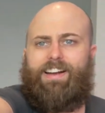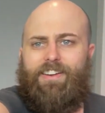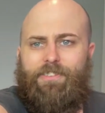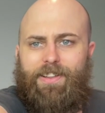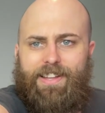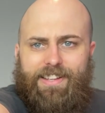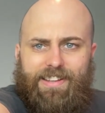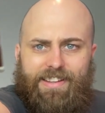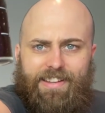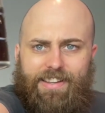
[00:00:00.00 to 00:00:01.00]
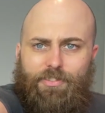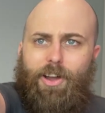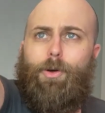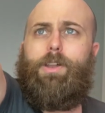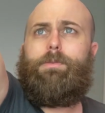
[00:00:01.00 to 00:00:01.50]
I feel like if I
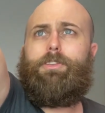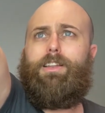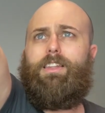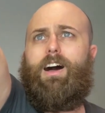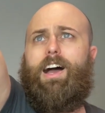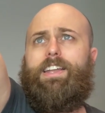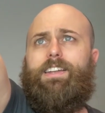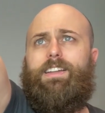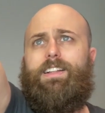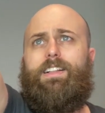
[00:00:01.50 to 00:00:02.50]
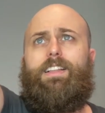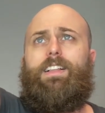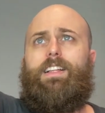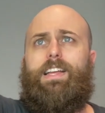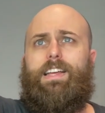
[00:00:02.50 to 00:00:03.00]
hold it up to the light,
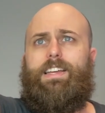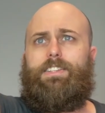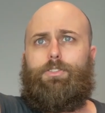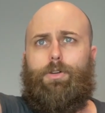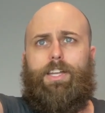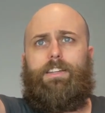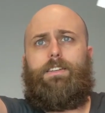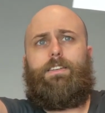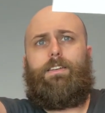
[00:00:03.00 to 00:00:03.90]
it's green.